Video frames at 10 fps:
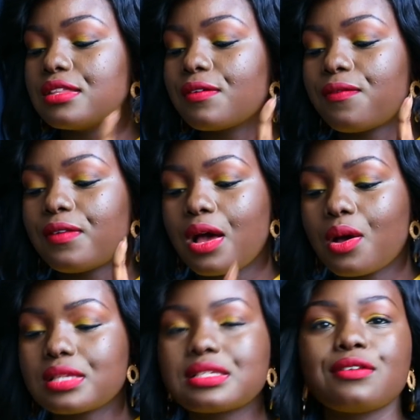the
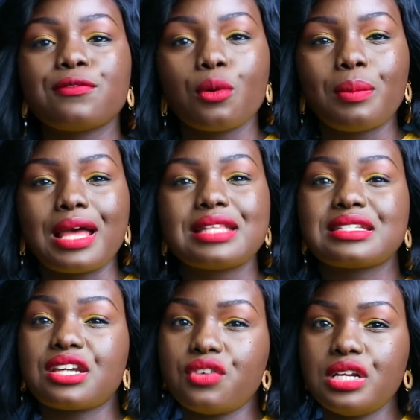flowers and faux
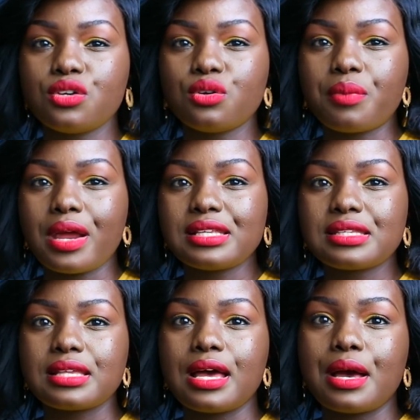plants at a really good
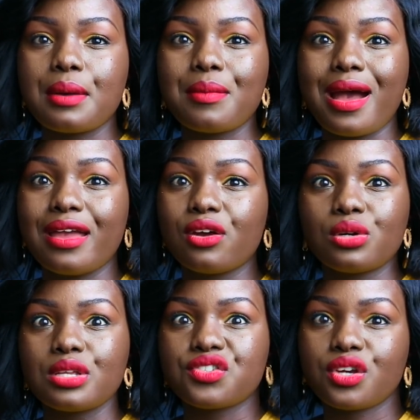price um, i
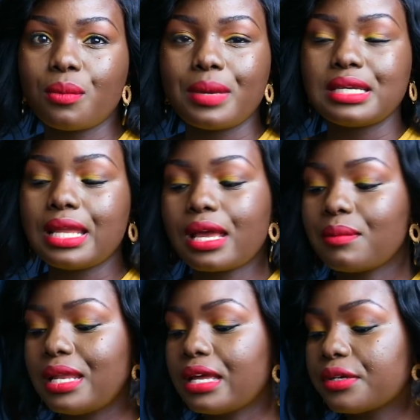always recommend like
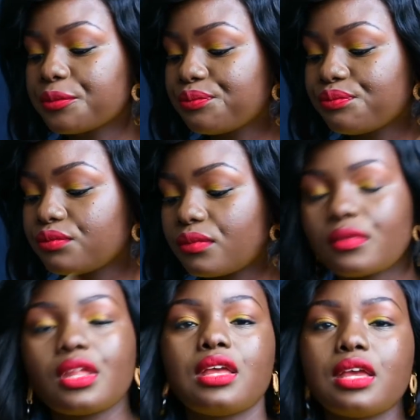i'm like
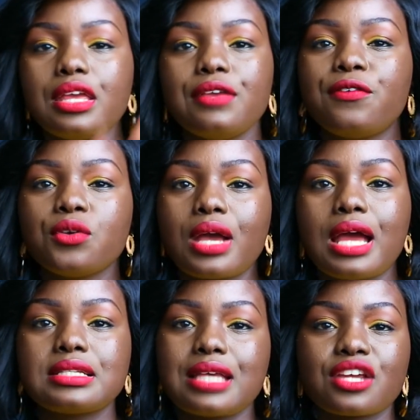if you
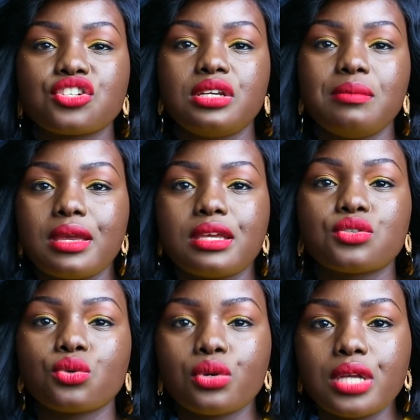can't actually make
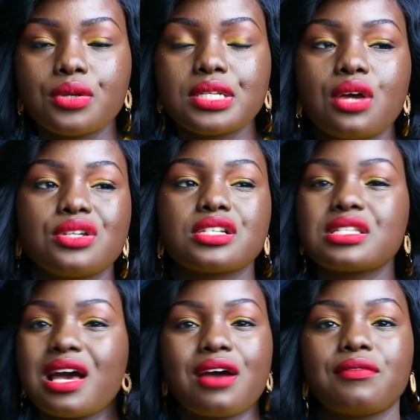it to go downtown
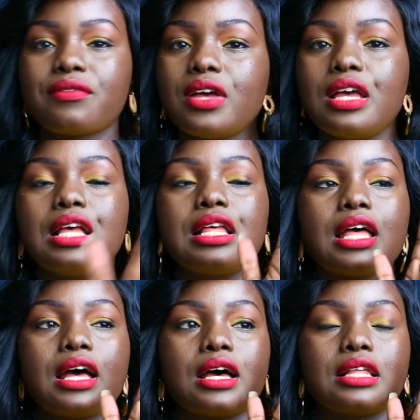just have
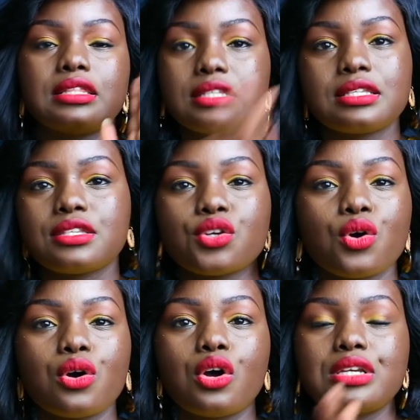uh, this
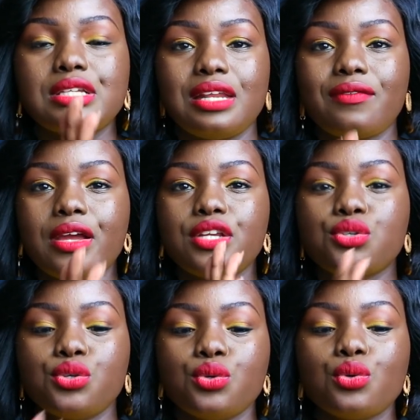store deliver it
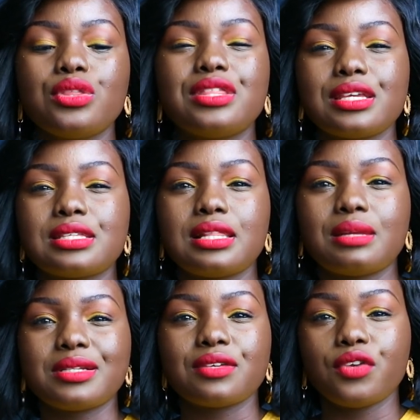to you. They sell
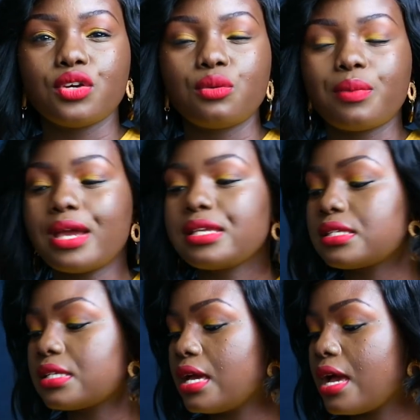them at a very good
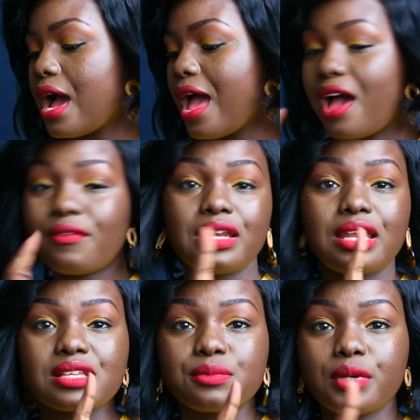price. I
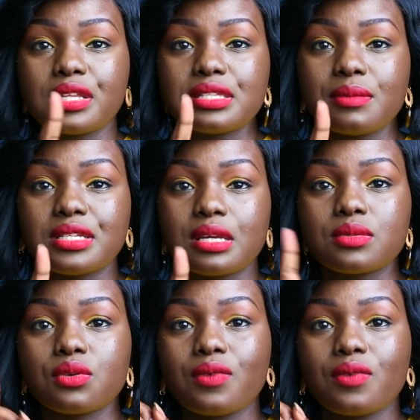haven't experienced them in terms